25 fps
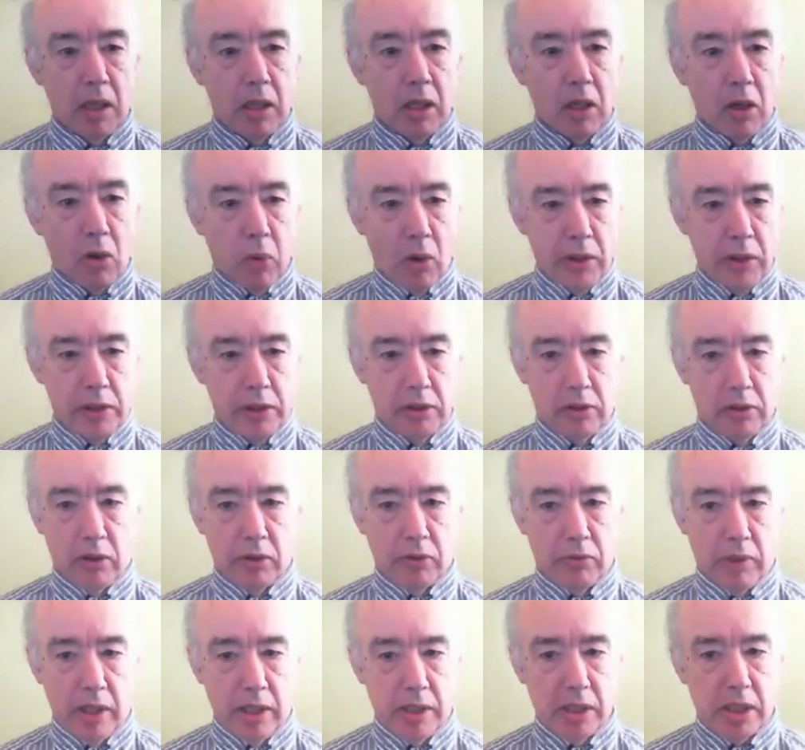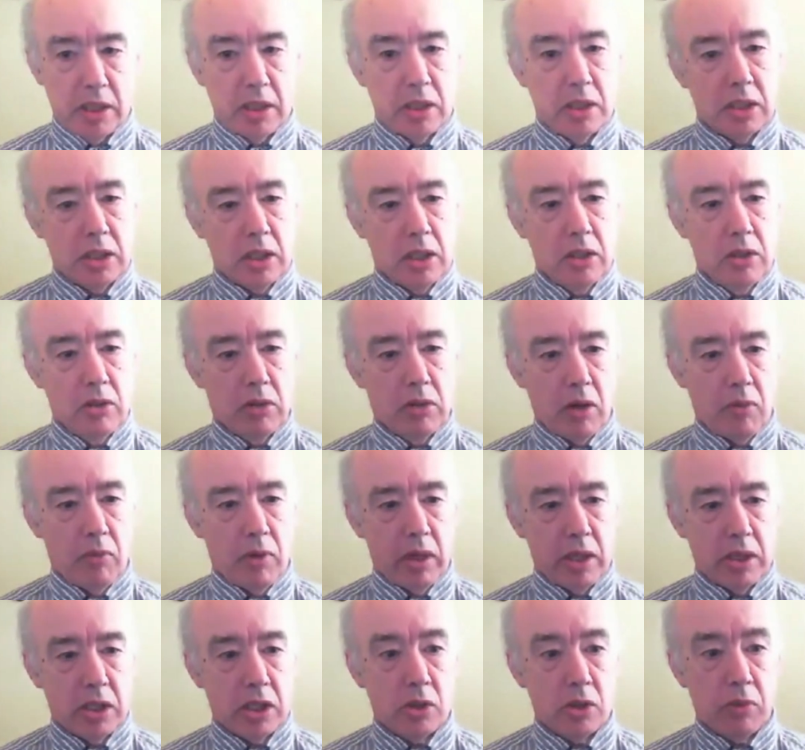quite a lot of races, you get
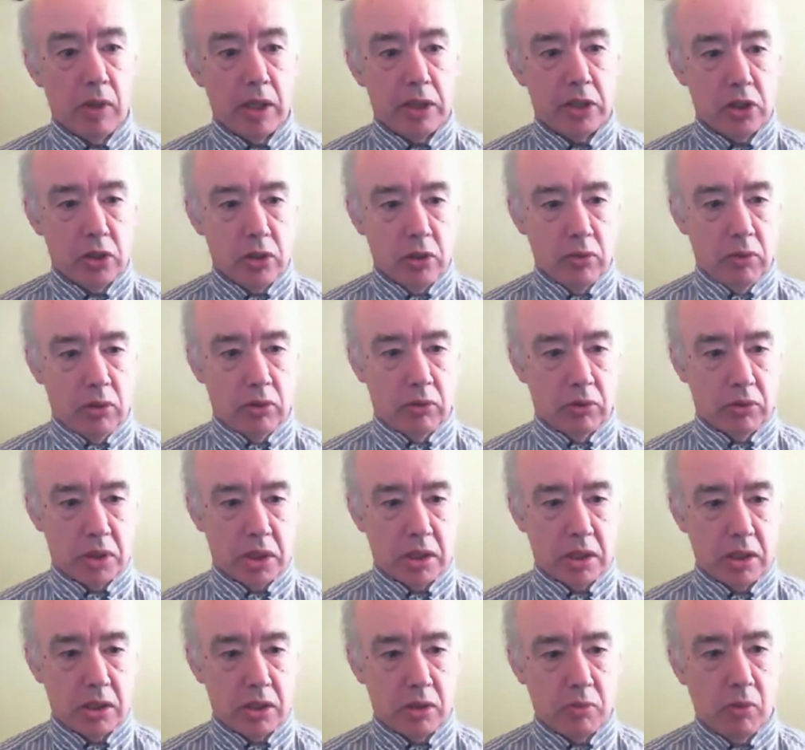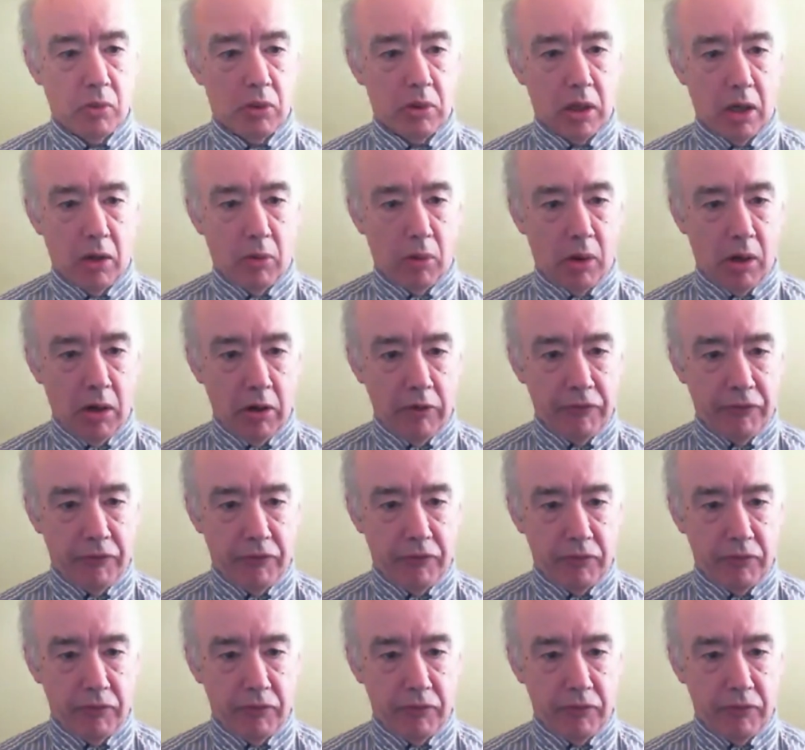races where two horses will go off